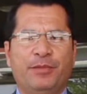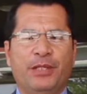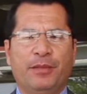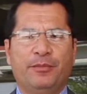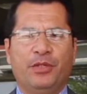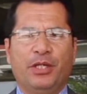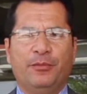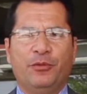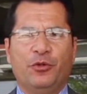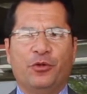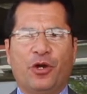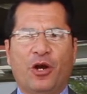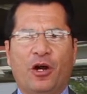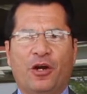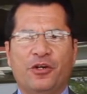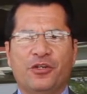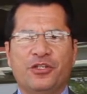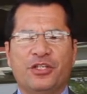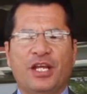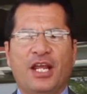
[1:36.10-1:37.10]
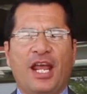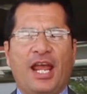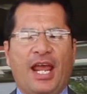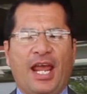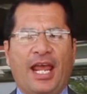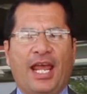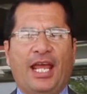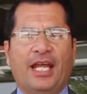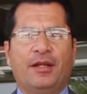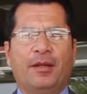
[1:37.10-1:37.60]
B M W cars,
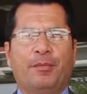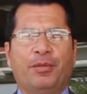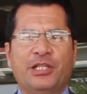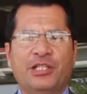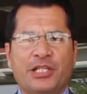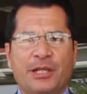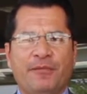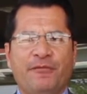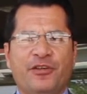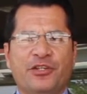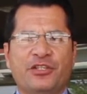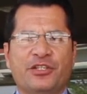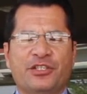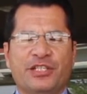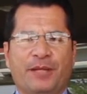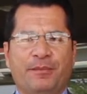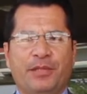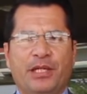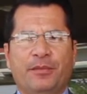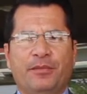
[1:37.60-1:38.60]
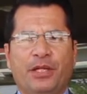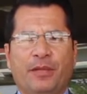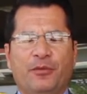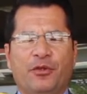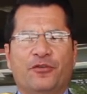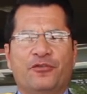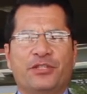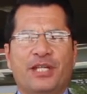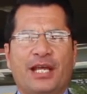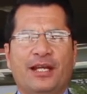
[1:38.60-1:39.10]
and uh, please come visit us at B M
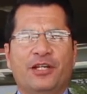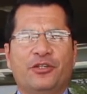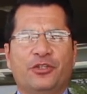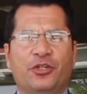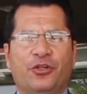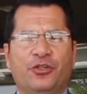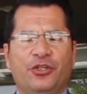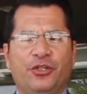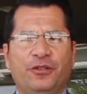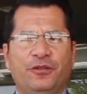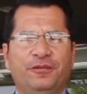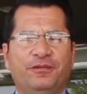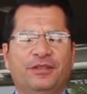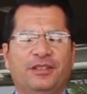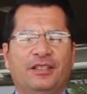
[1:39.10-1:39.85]
W of San Antonio.